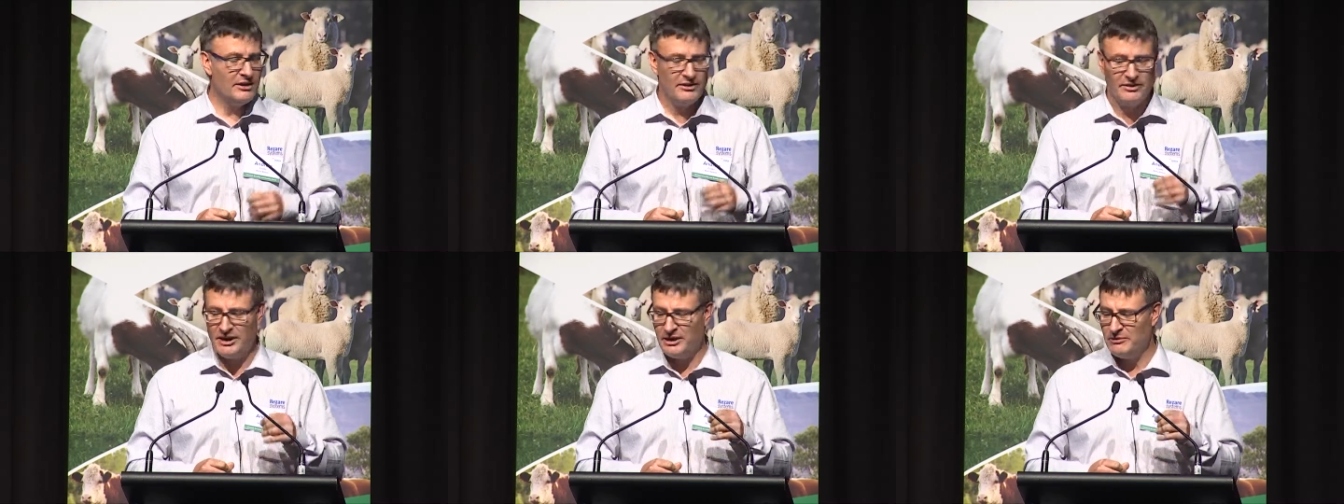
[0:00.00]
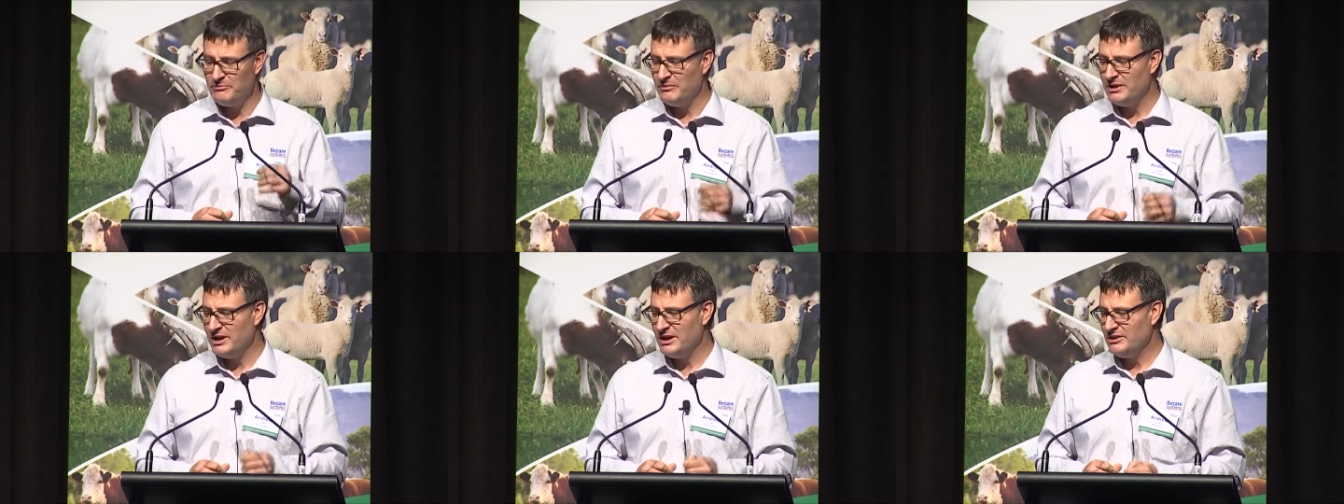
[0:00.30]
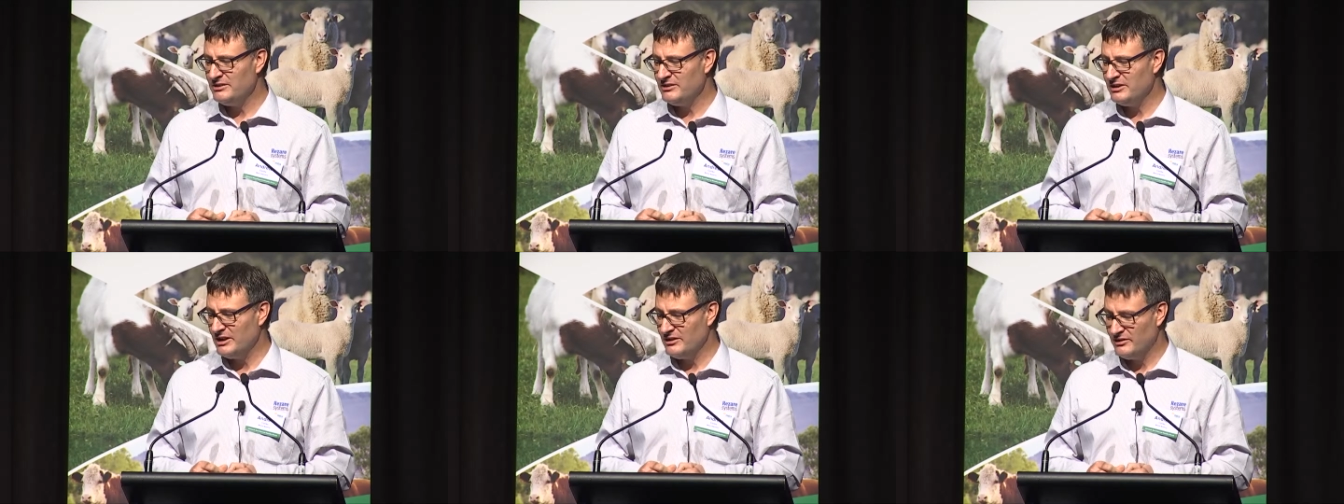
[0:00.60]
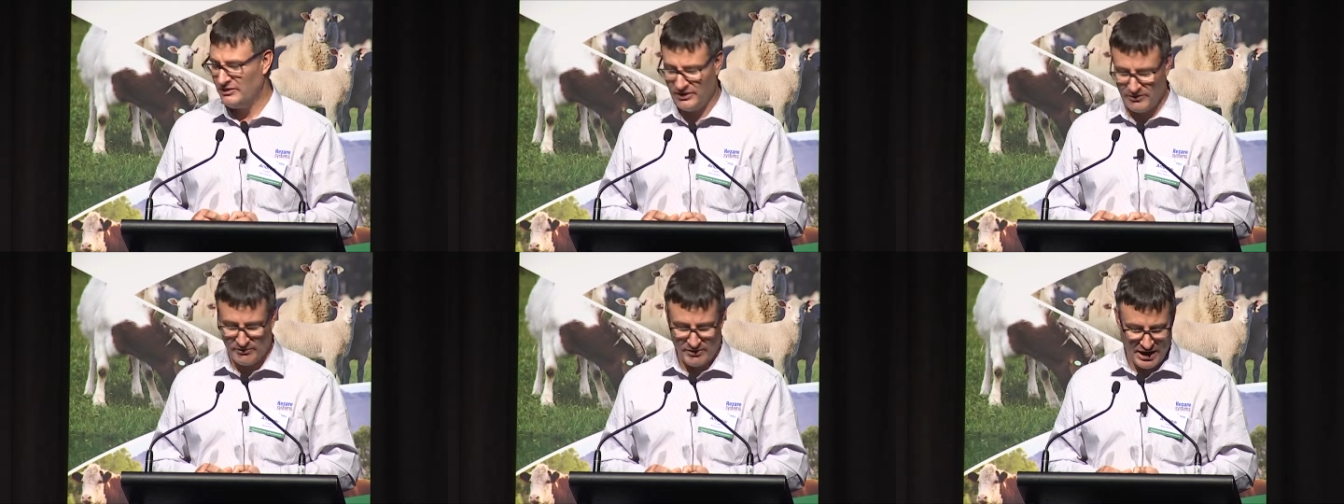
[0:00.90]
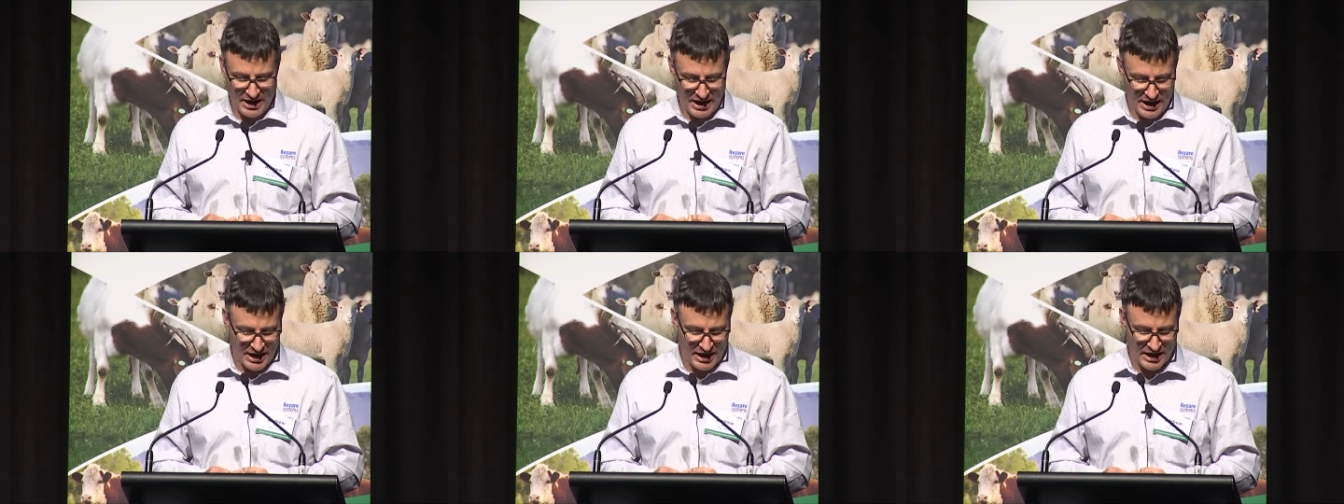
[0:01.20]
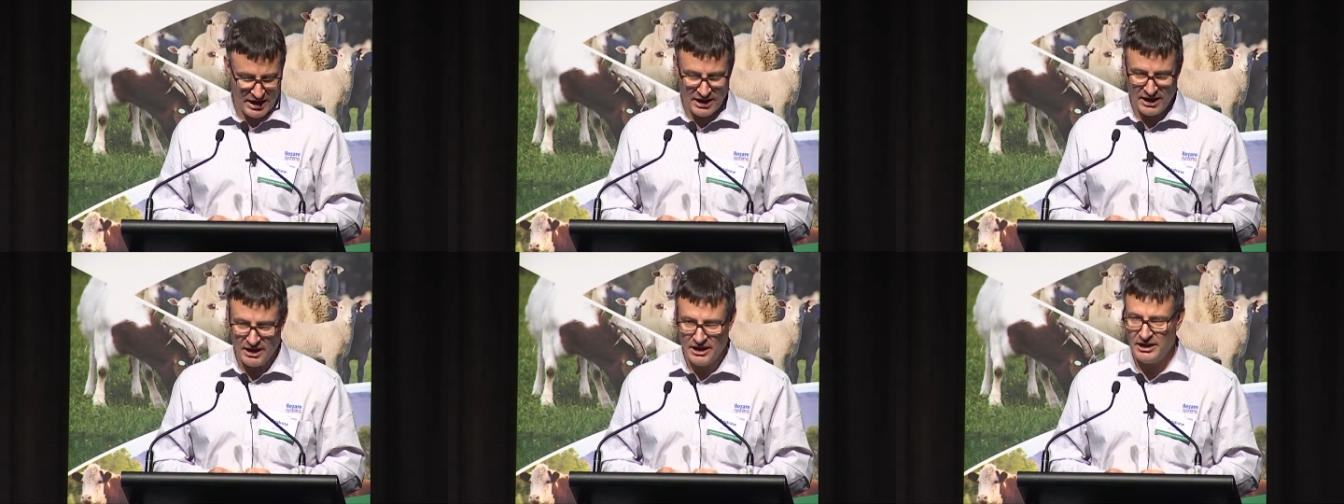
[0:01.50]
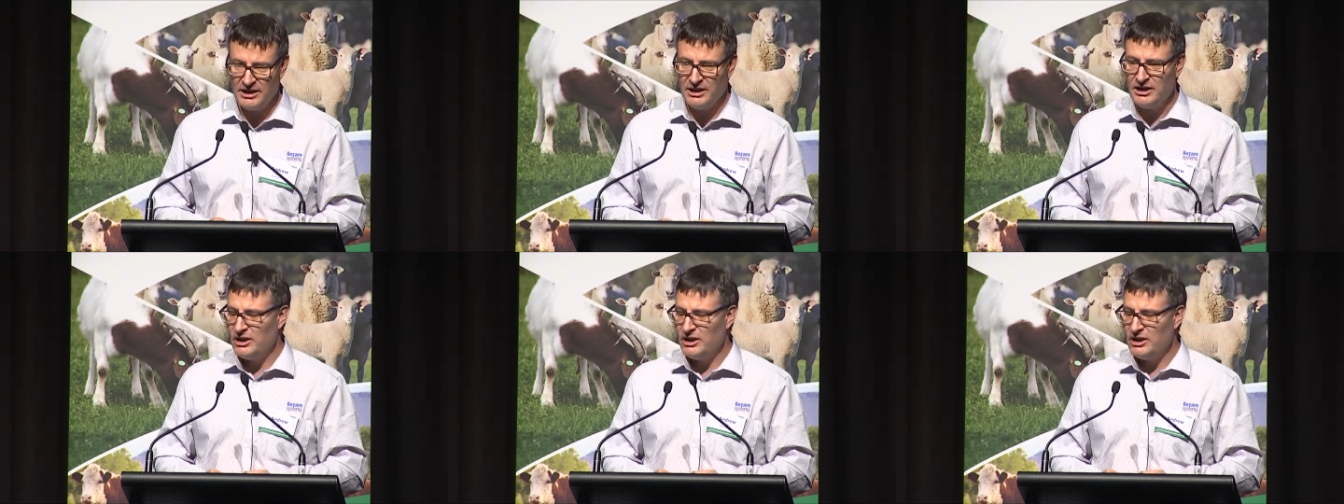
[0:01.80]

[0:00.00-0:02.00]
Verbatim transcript: they mean that there are